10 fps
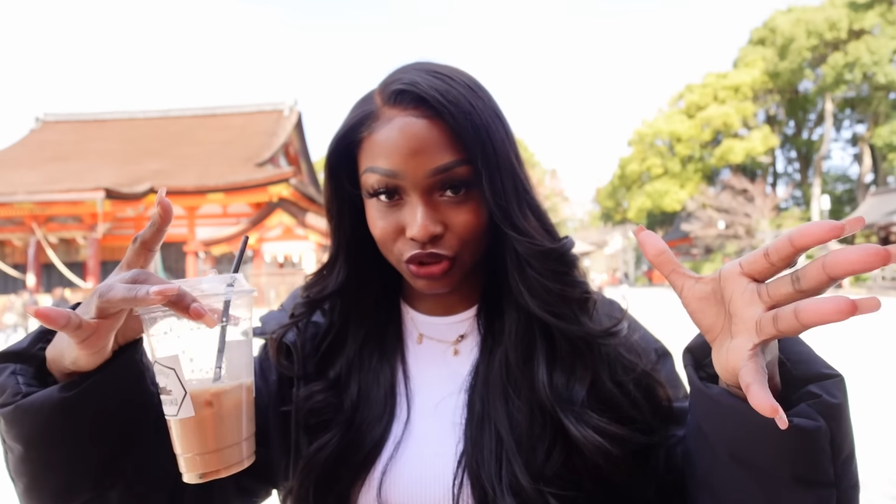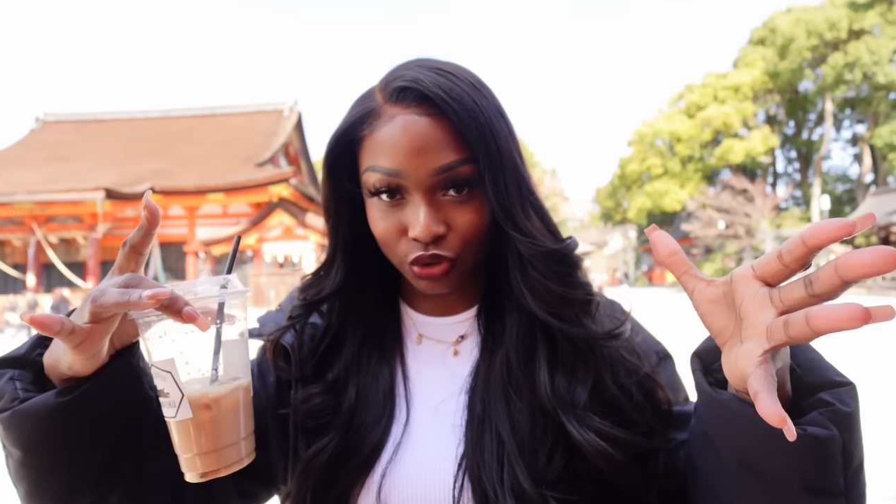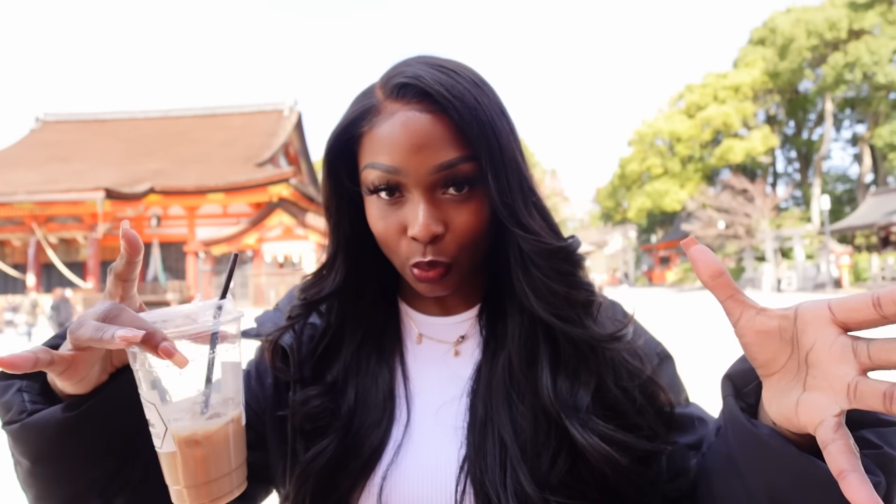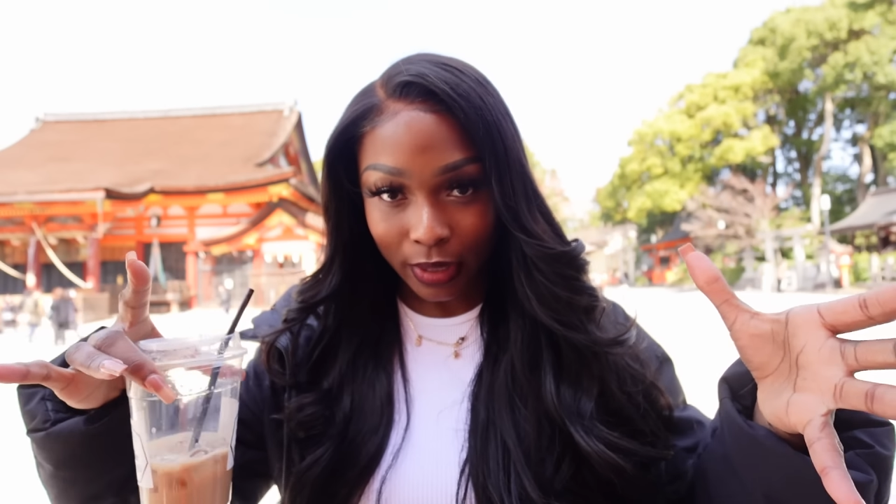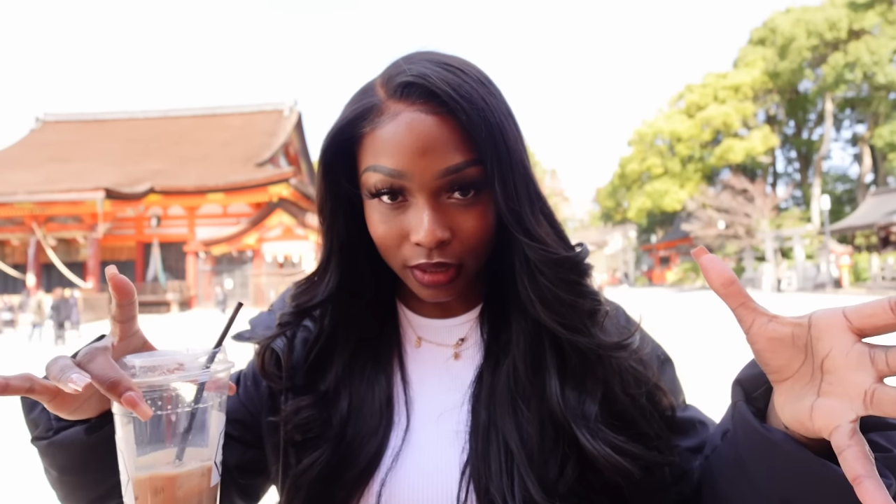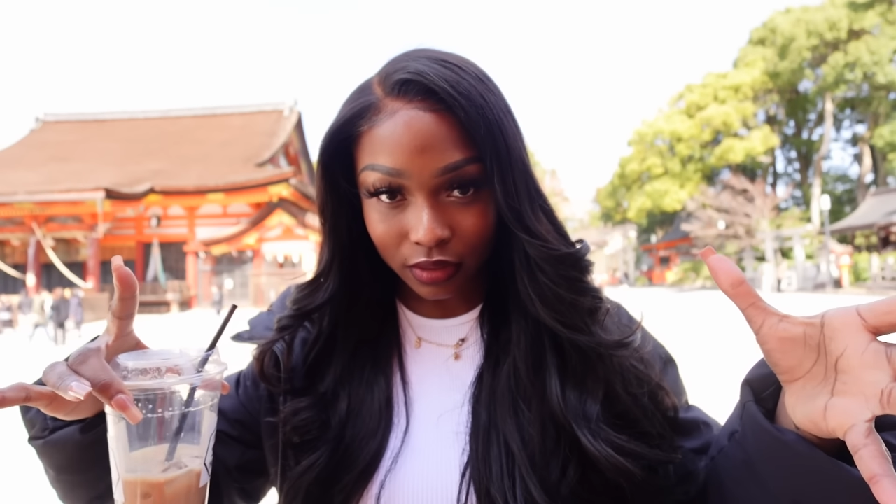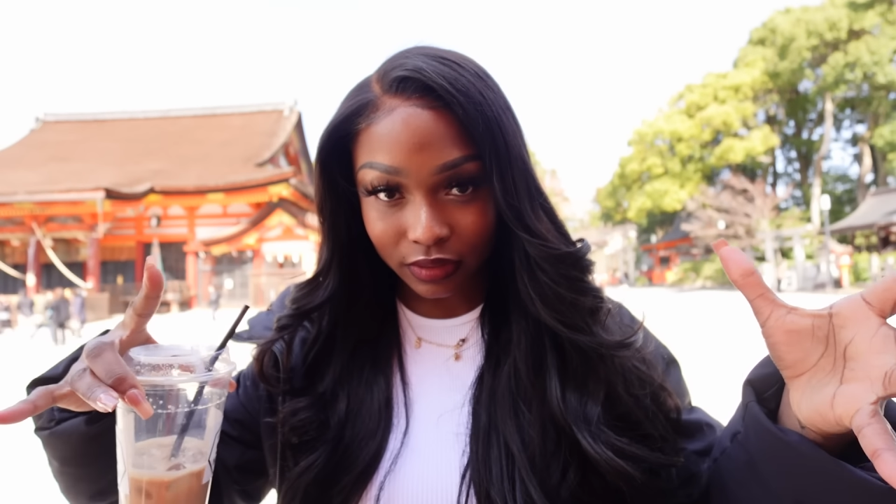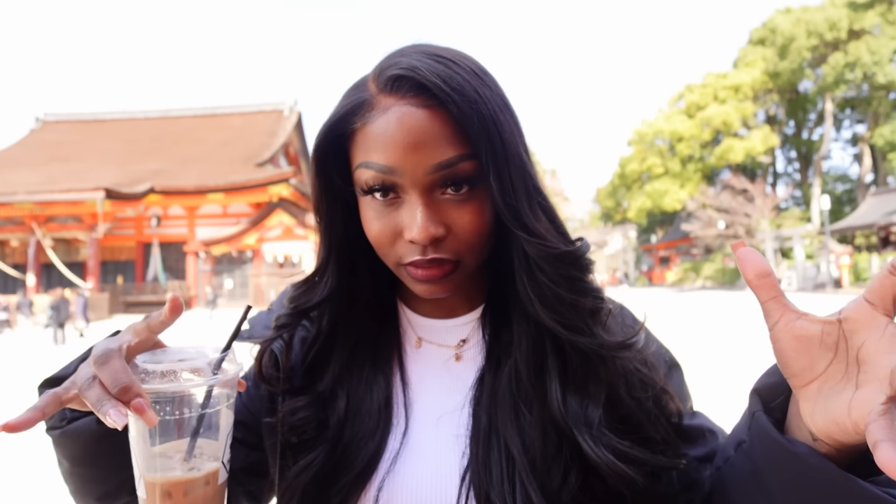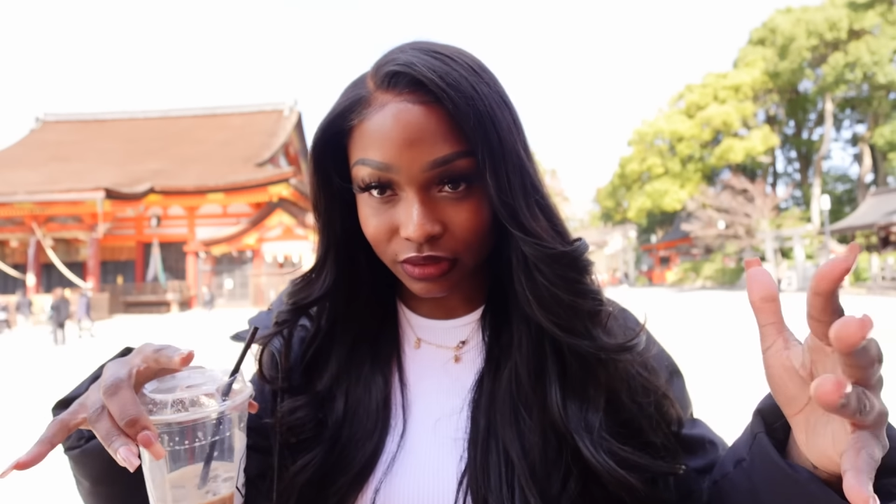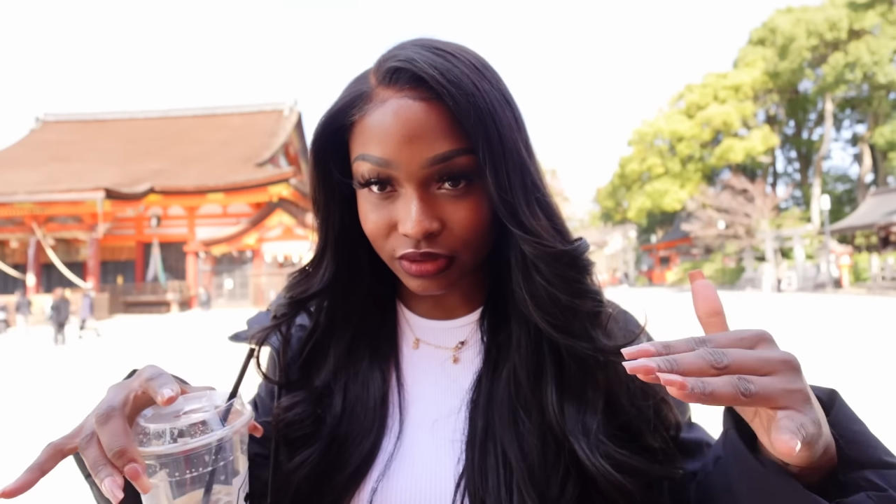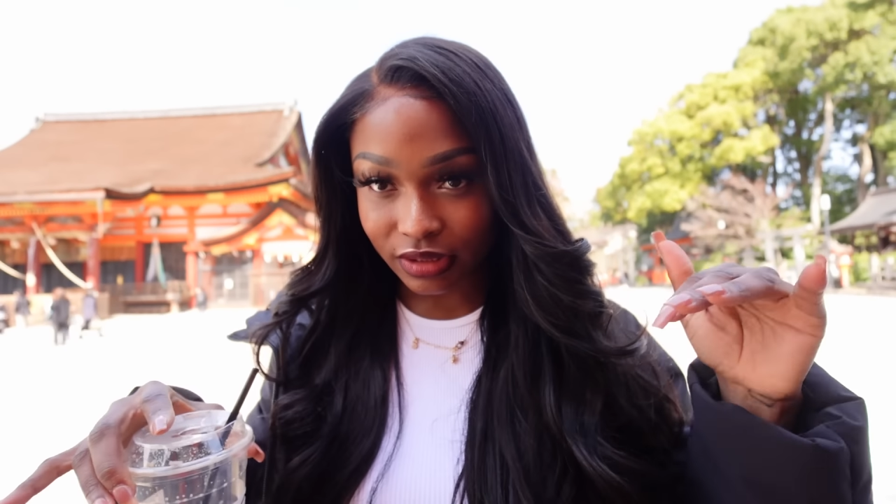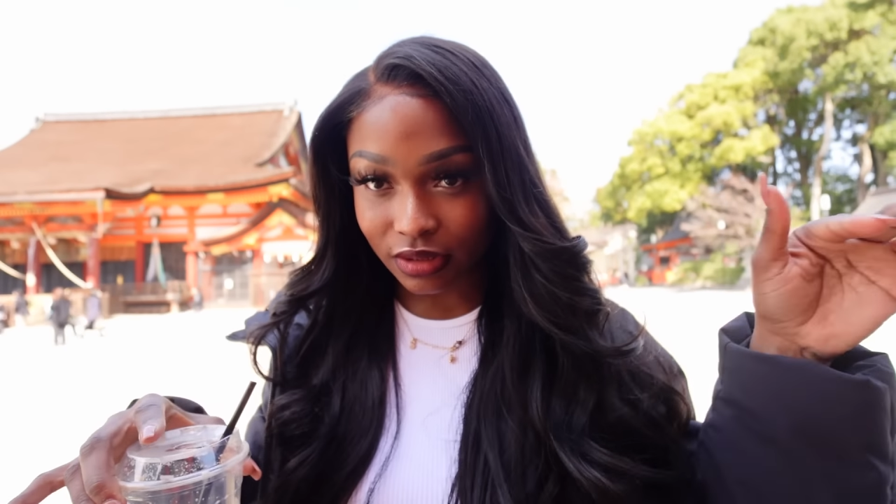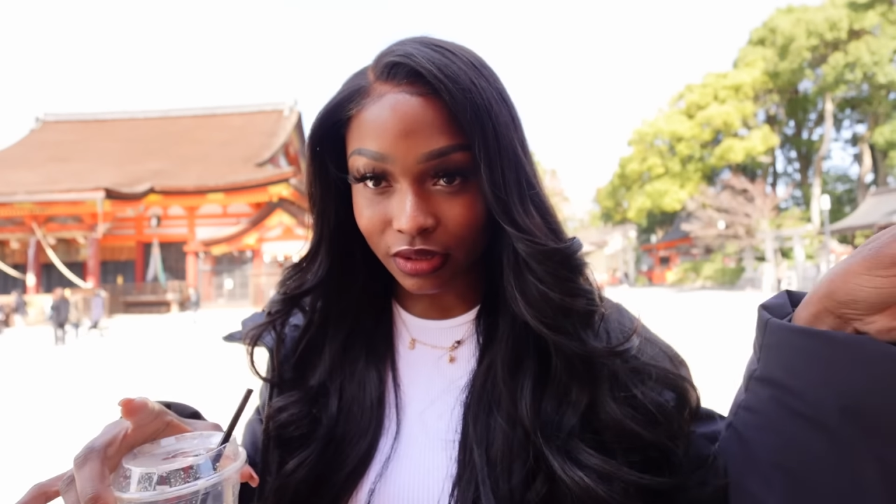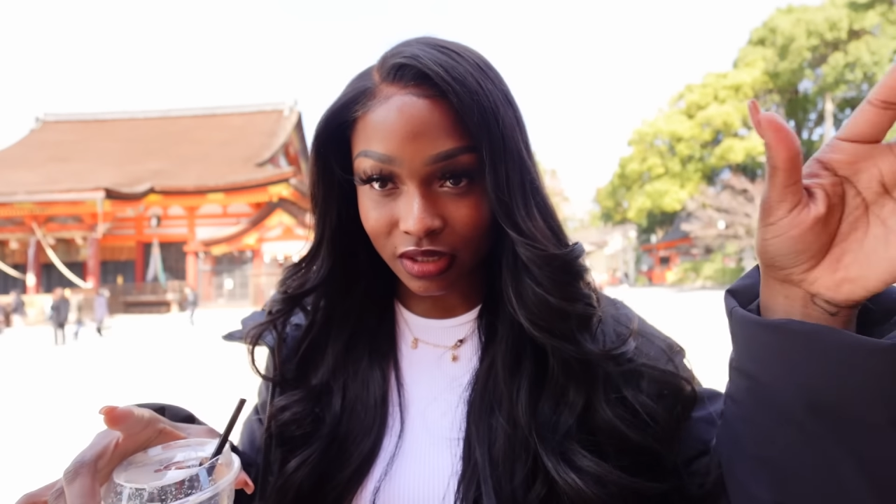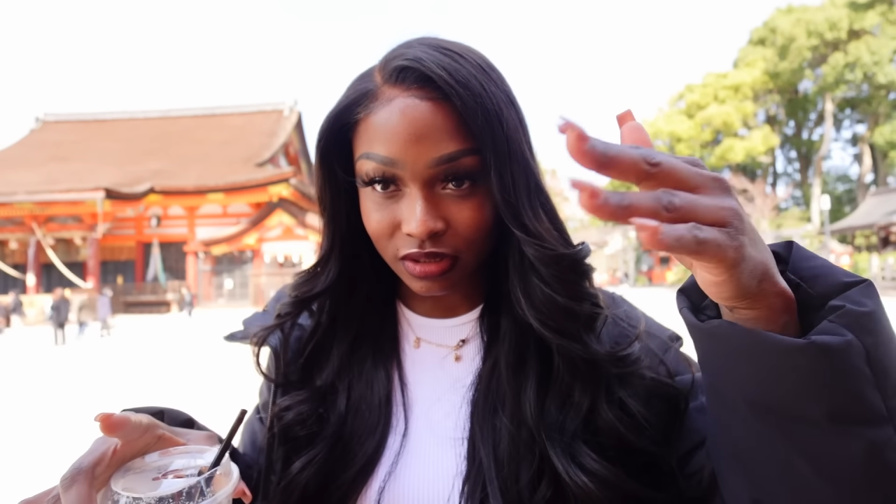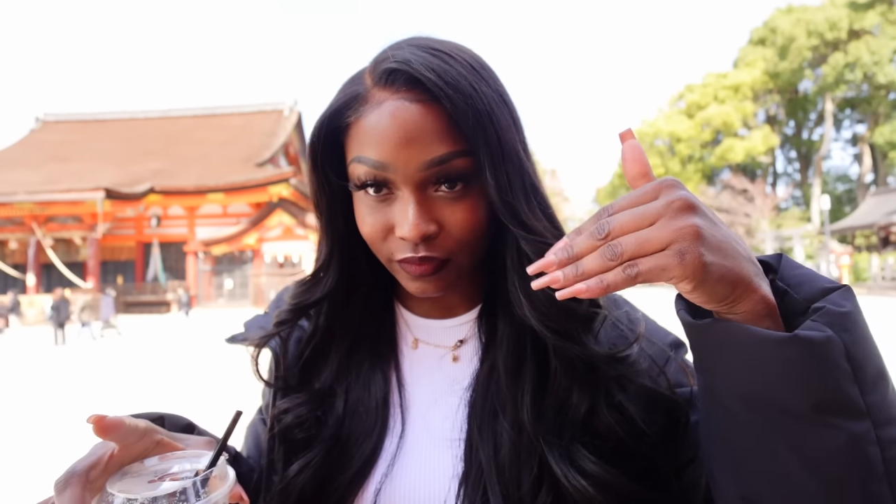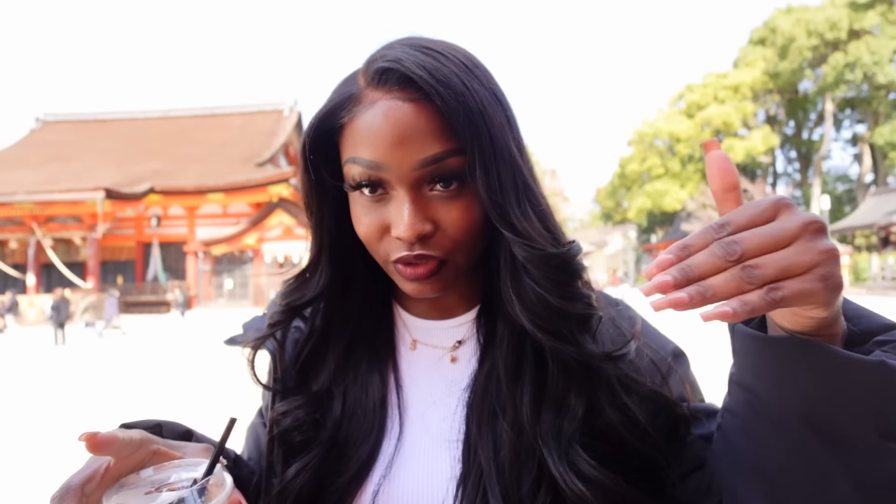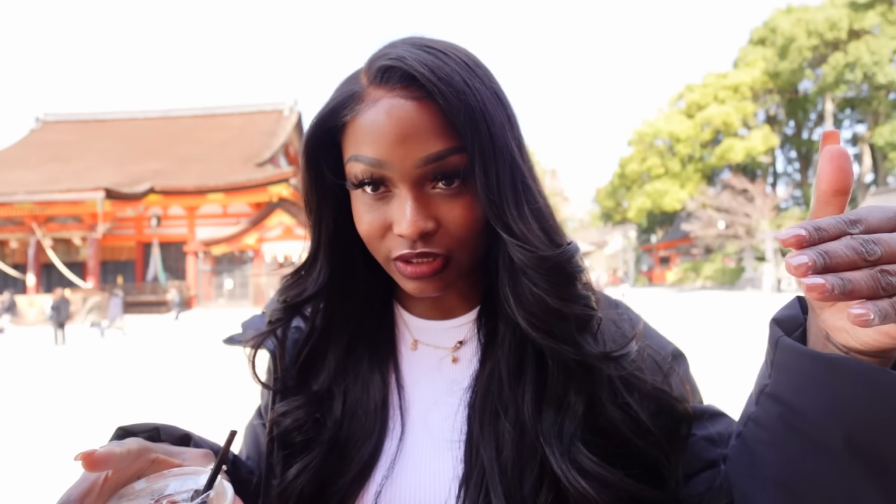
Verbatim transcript: square and then there's like a lot of stuff on the